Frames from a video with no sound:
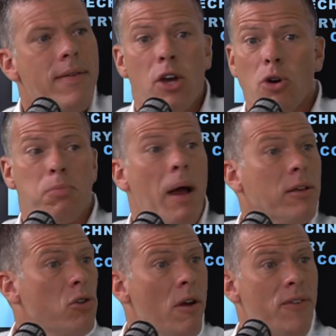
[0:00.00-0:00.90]
And it goes
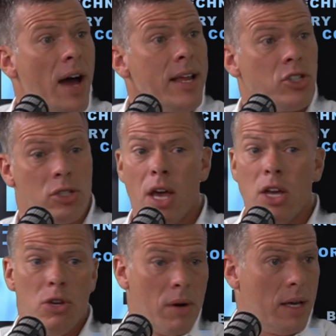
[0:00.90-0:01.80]
back to your finances.
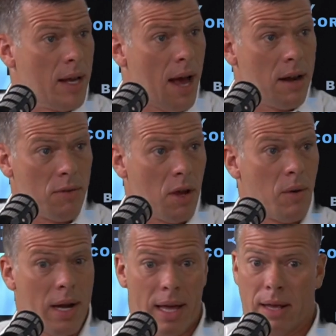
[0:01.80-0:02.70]
You want to get
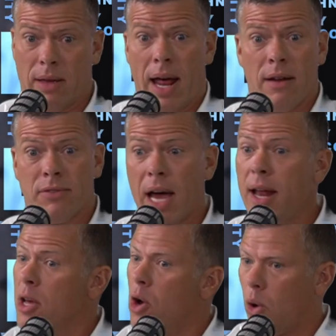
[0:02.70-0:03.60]
out of
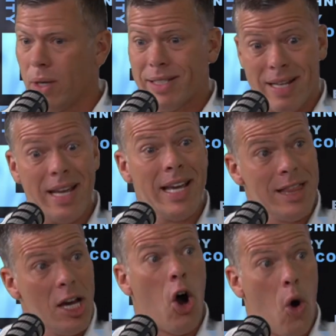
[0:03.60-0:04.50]
debt? Quit
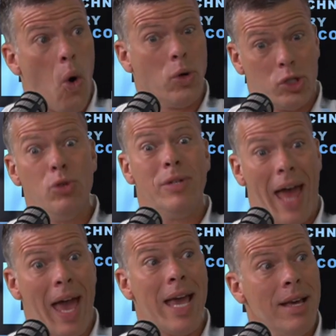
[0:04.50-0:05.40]
digging the hole
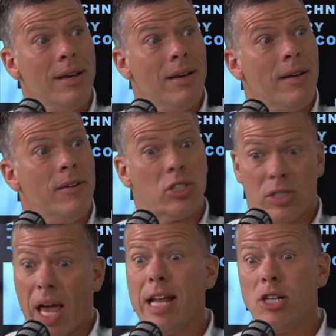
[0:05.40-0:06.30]
today.
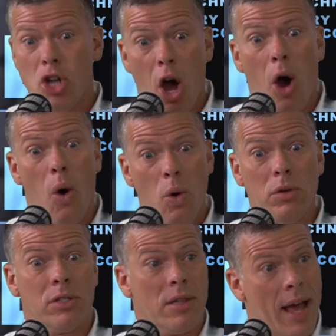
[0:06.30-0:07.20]
Say
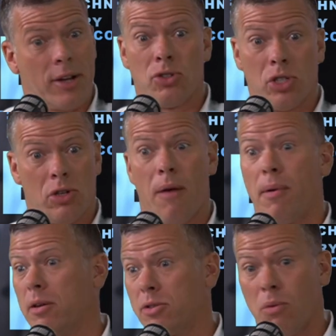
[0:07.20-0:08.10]
no to the extra
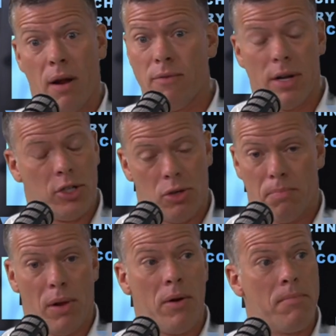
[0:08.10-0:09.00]
Starbucks or whatever it is you're
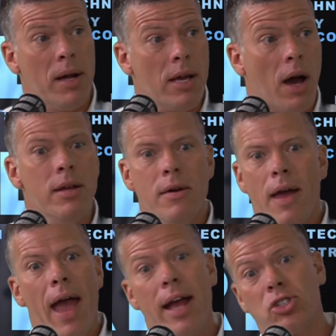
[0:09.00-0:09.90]
blowing money on
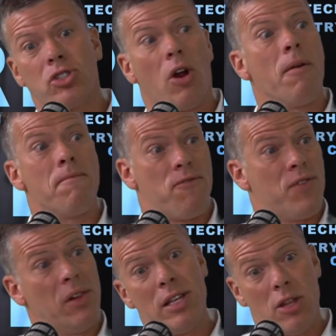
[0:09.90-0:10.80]
and start
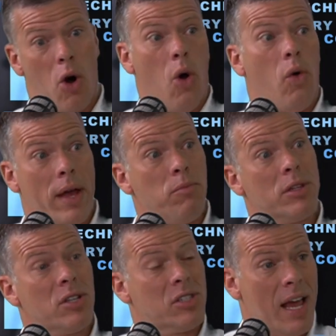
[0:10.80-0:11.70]
filling the hole in
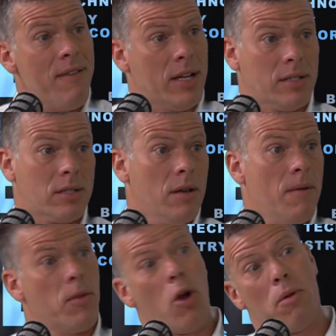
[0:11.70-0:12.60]
with a savings
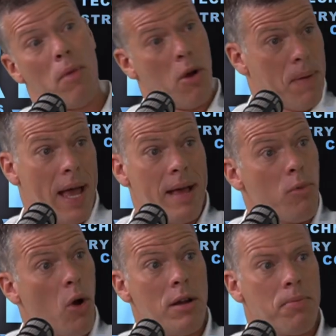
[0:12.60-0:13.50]
or paying
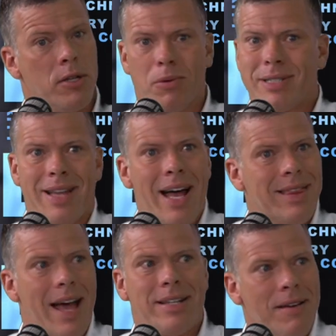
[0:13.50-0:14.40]
more on the principal. It's
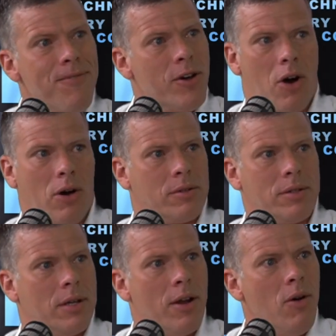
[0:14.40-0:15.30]
not that
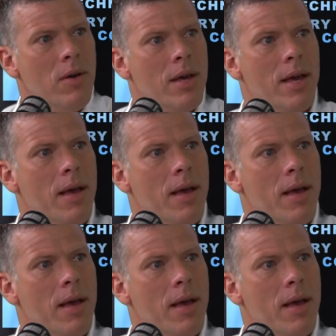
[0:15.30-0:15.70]
difficult, you know?